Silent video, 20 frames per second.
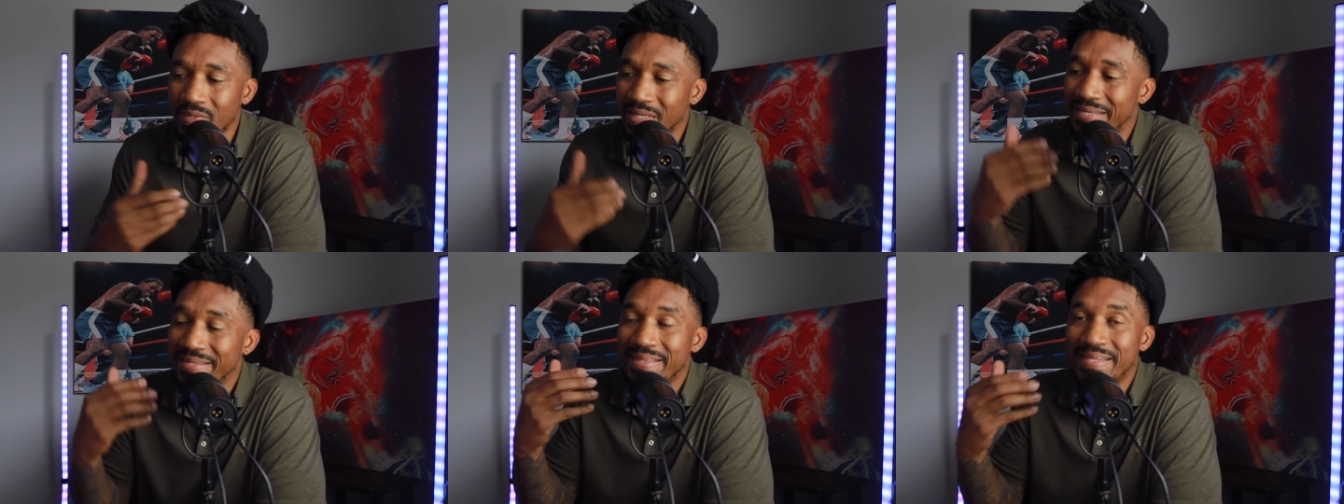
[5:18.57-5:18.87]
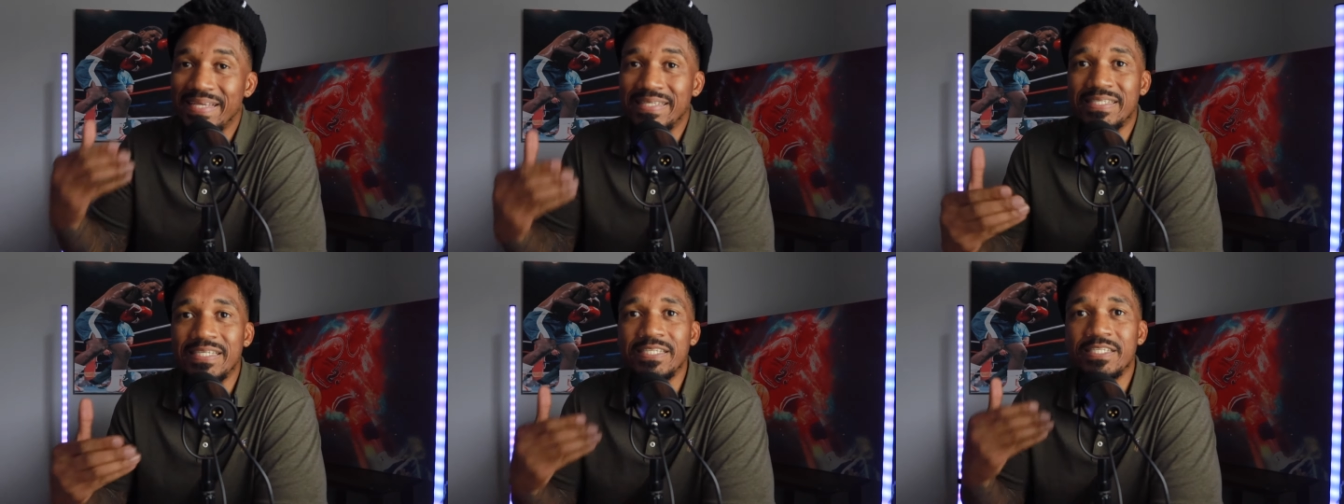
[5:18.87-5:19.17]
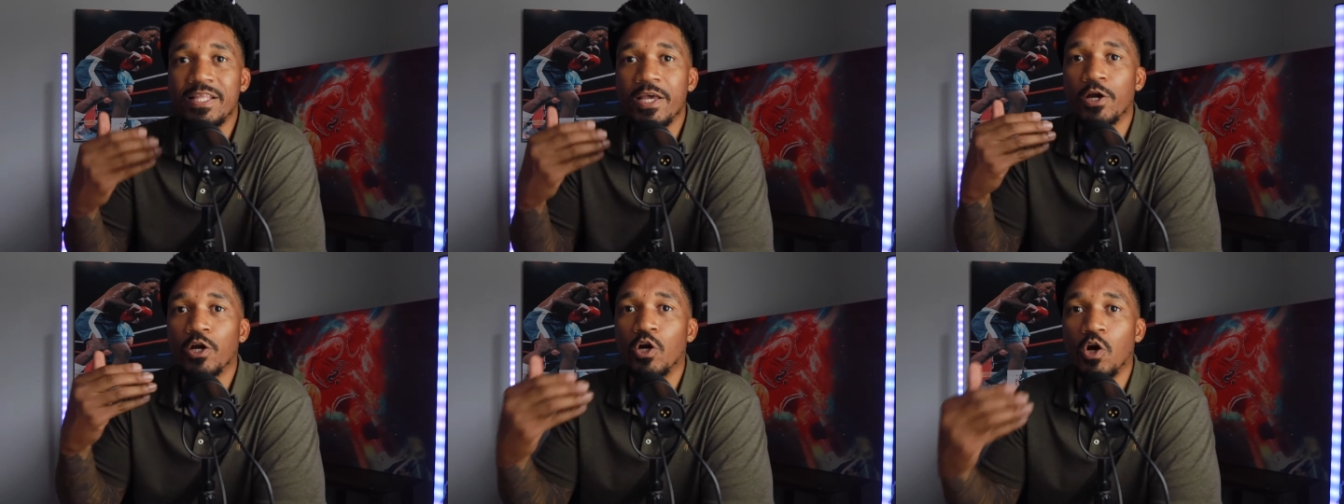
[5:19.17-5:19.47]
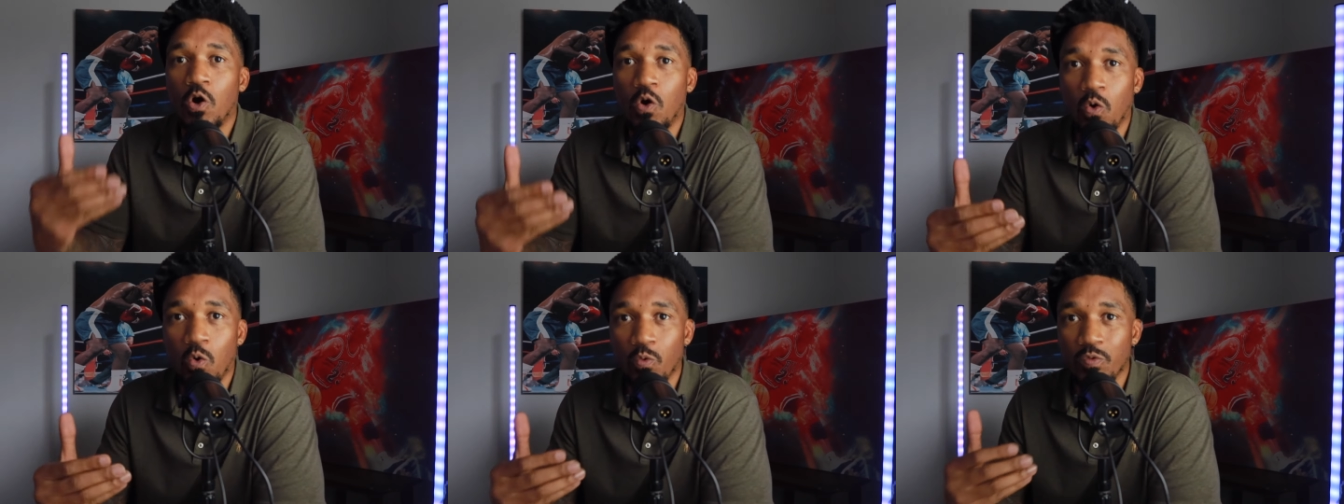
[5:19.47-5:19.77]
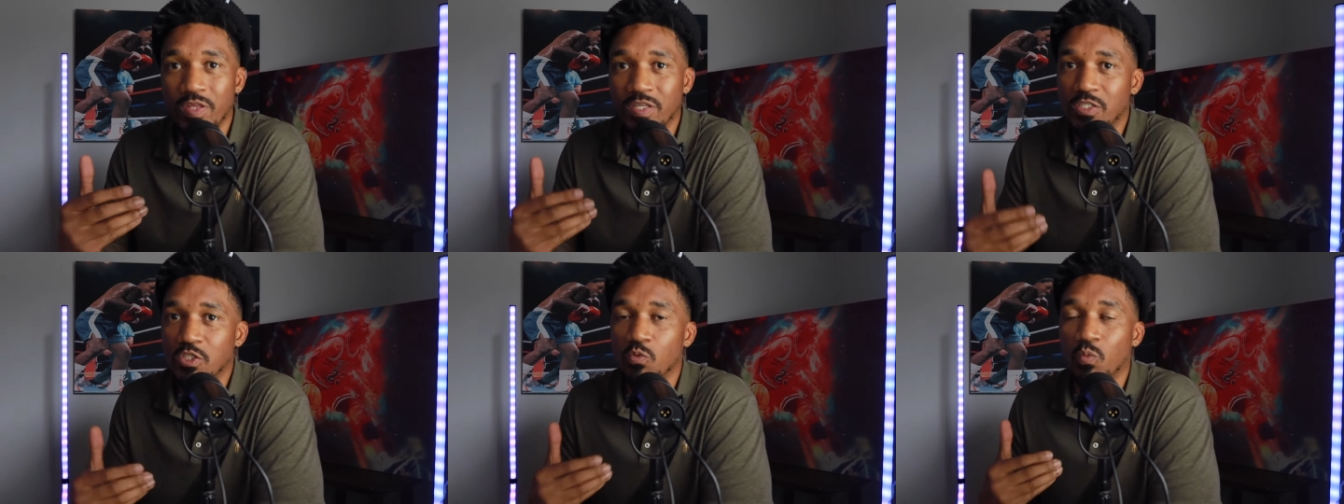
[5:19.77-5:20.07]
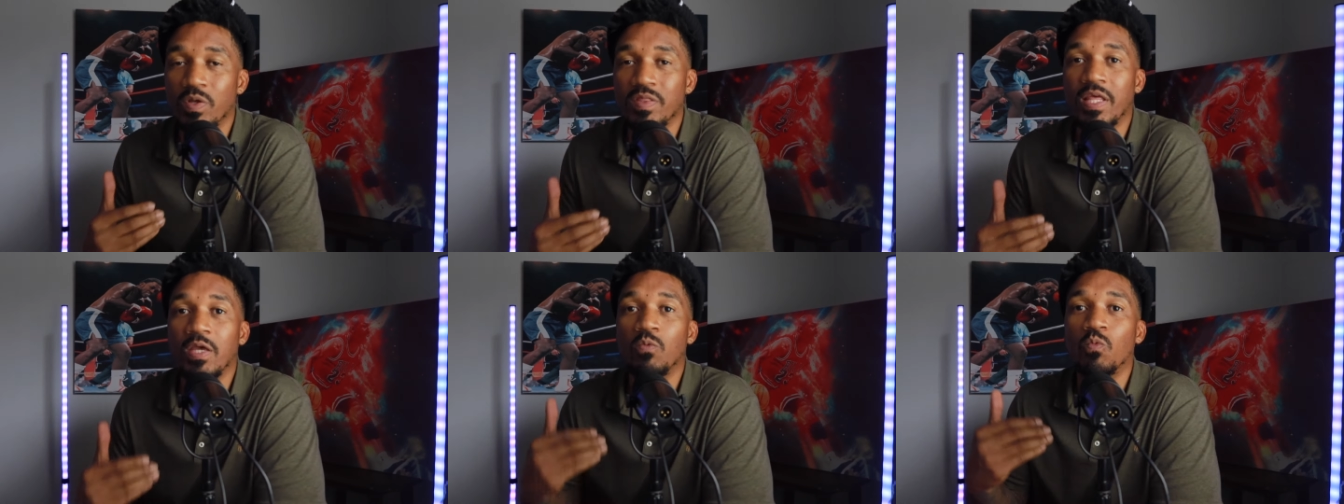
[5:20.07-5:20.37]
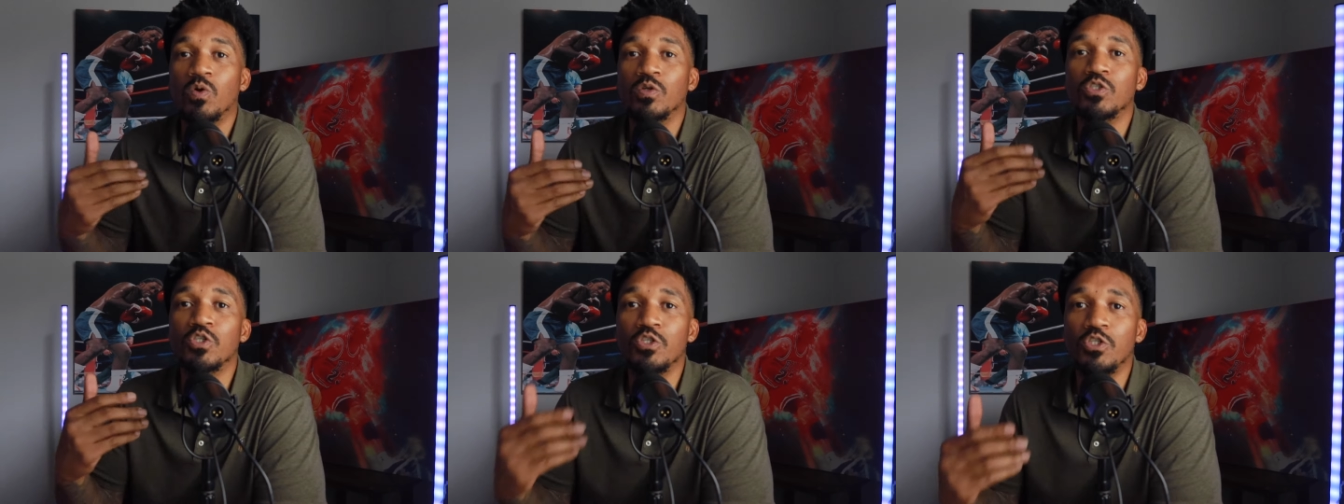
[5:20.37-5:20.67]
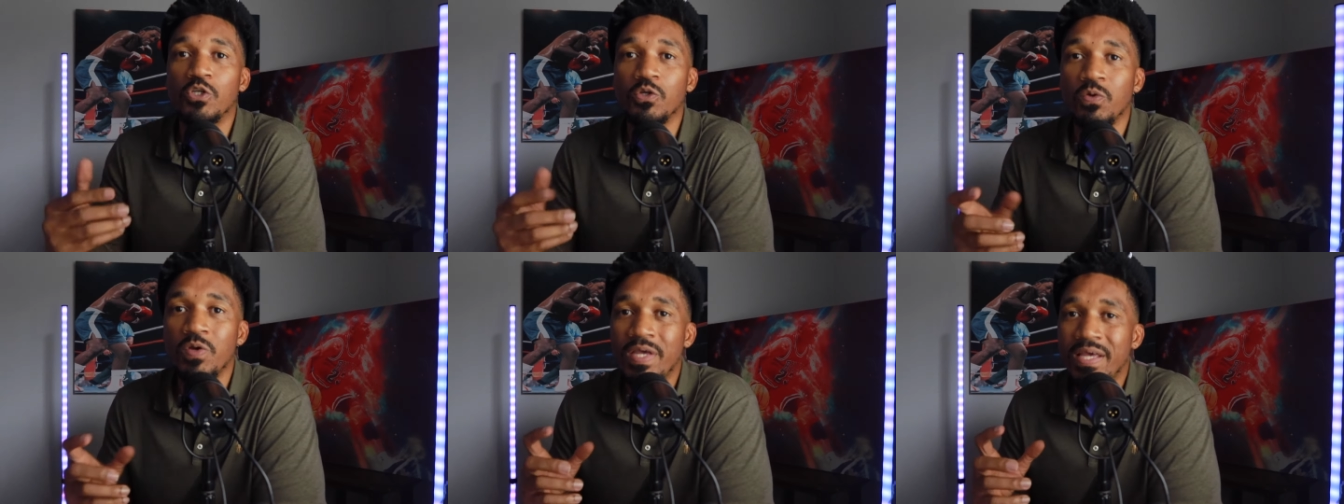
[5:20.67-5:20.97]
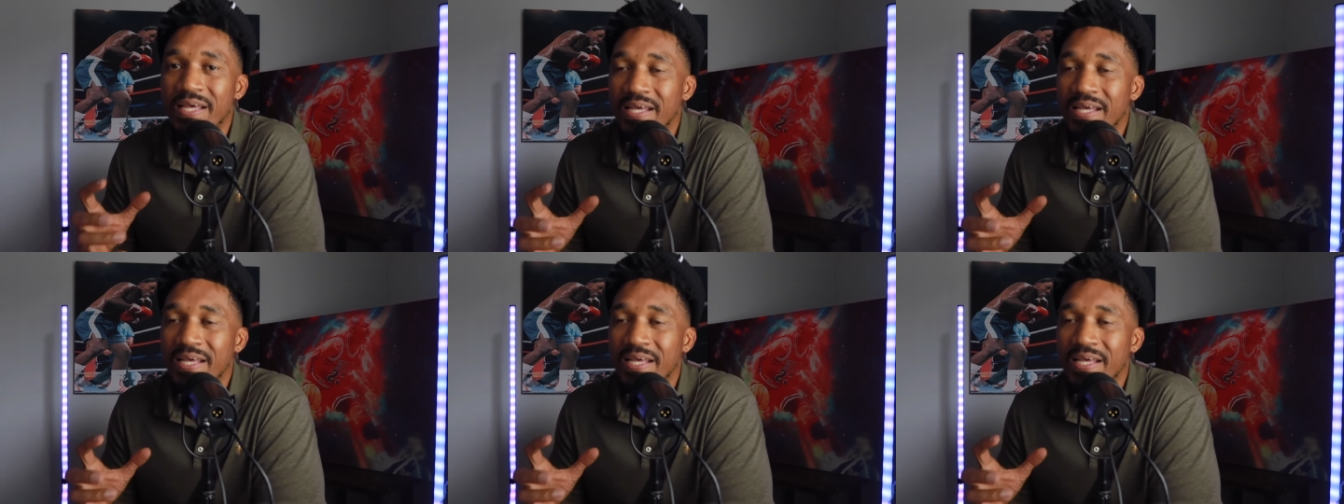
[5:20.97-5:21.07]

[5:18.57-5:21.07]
This is their goal. This is what they want to do.